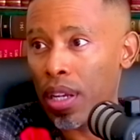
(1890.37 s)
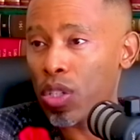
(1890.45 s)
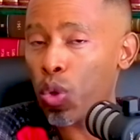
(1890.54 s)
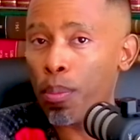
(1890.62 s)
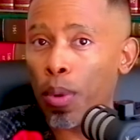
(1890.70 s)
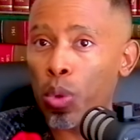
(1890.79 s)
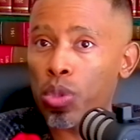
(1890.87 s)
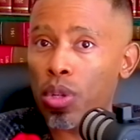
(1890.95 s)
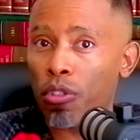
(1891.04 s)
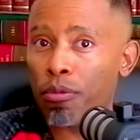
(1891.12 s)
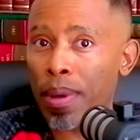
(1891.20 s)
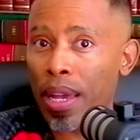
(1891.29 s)
So most
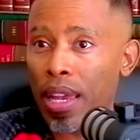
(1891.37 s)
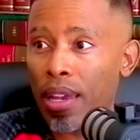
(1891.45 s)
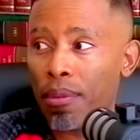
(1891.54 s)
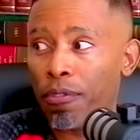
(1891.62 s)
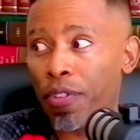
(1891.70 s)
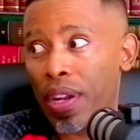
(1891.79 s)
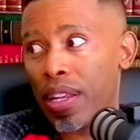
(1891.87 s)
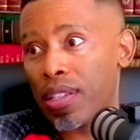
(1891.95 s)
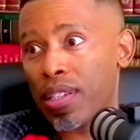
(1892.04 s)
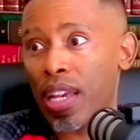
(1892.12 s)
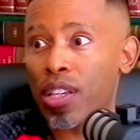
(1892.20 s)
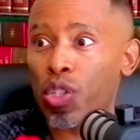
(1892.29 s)
yeah. of my
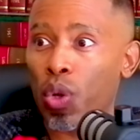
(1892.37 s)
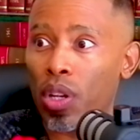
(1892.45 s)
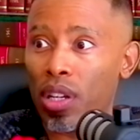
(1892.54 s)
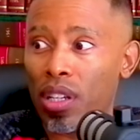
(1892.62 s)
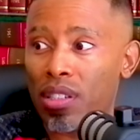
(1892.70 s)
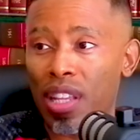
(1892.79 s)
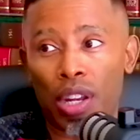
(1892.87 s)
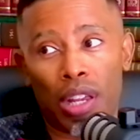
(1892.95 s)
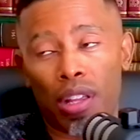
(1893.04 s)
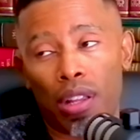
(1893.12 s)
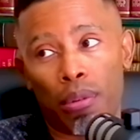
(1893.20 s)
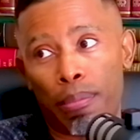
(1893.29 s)
friends, ex-colleagues, they
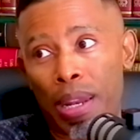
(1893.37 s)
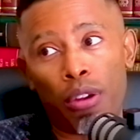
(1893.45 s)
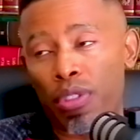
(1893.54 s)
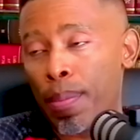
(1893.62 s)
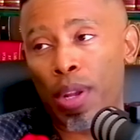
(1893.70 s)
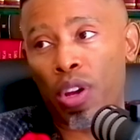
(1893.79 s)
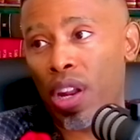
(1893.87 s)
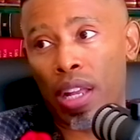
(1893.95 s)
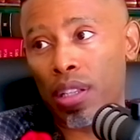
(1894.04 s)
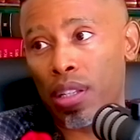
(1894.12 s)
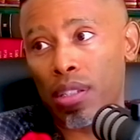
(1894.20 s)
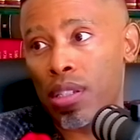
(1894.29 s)
many of them are not
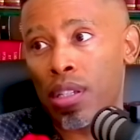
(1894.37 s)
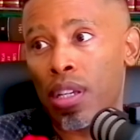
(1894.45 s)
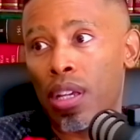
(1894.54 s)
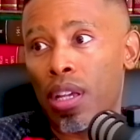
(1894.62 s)
hunters